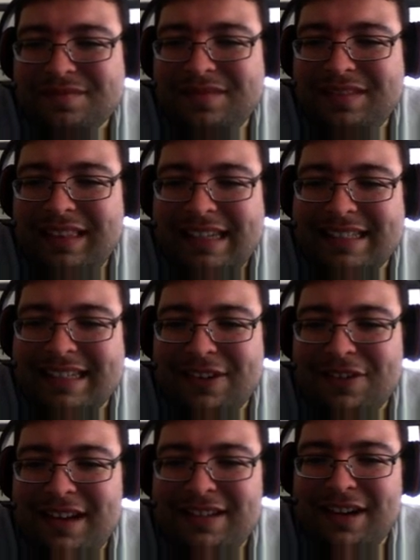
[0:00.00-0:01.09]
Let's see here.
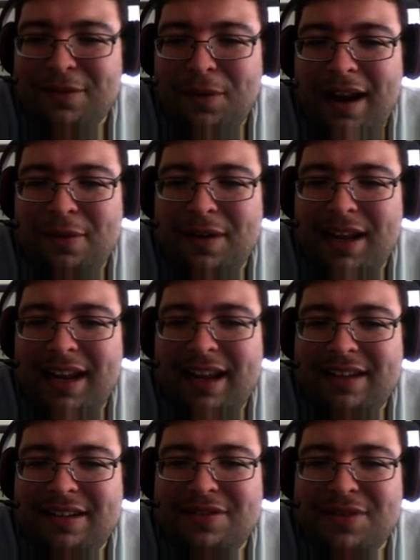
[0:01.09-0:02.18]
There's a right way
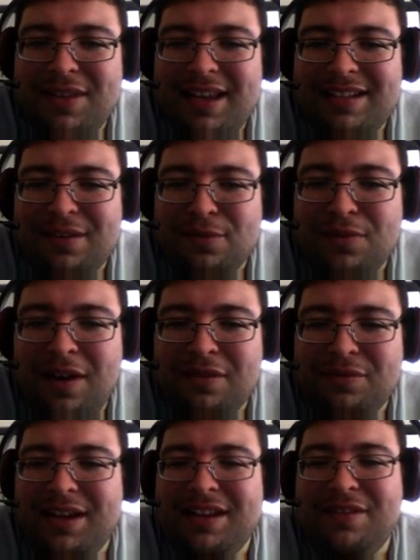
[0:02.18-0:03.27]
to do things and a wrong
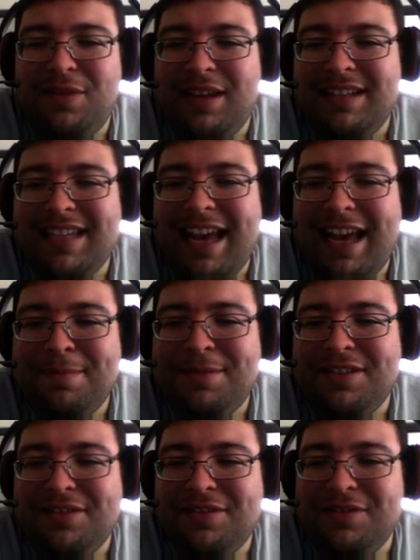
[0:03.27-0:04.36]
way to do things.
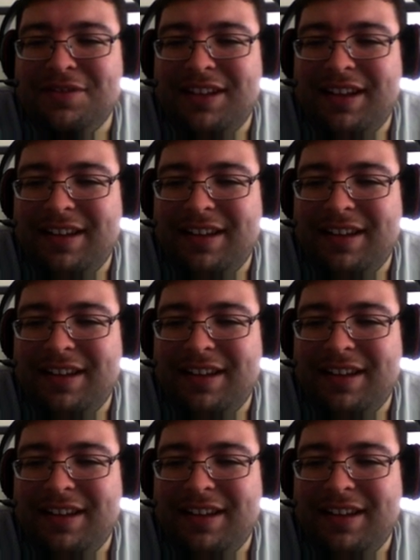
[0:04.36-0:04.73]
Absolutely.